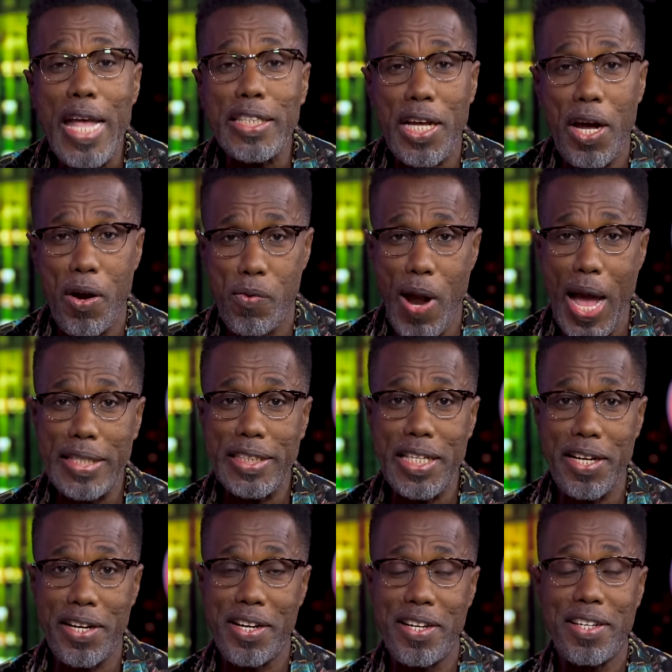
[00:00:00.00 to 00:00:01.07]
right now, right
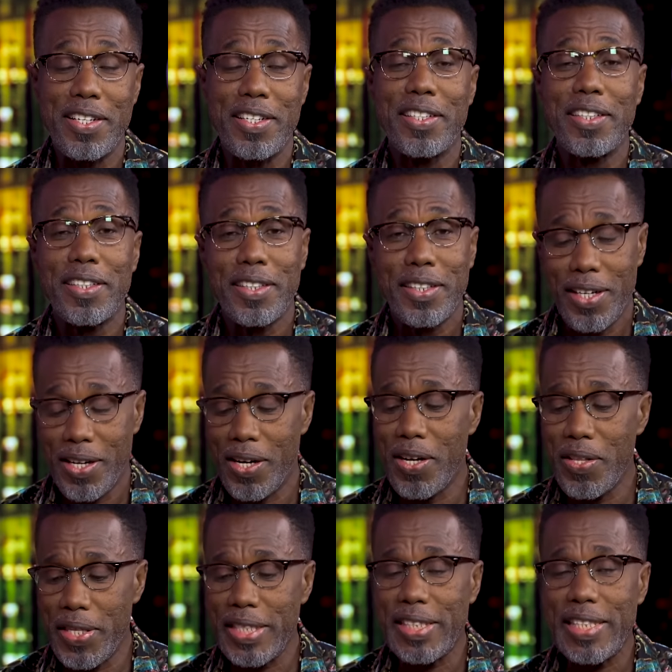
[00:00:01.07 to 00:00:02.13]
here,
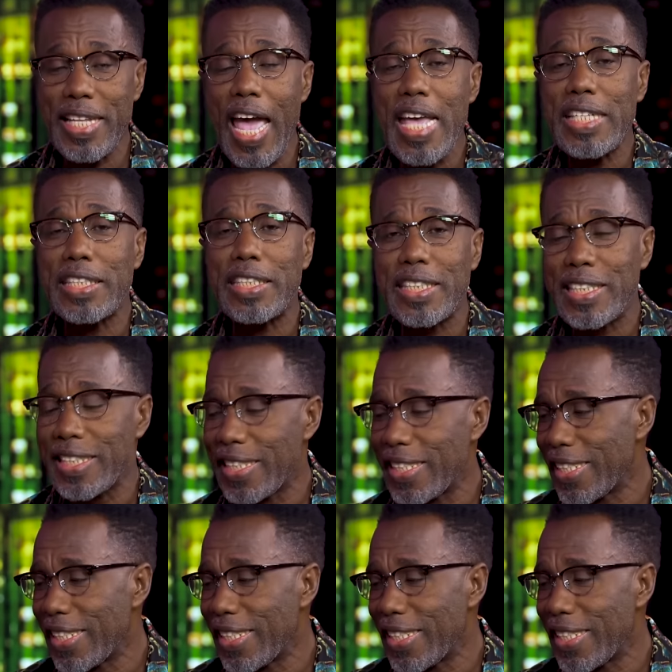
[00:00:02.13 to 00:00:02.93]
on this stage.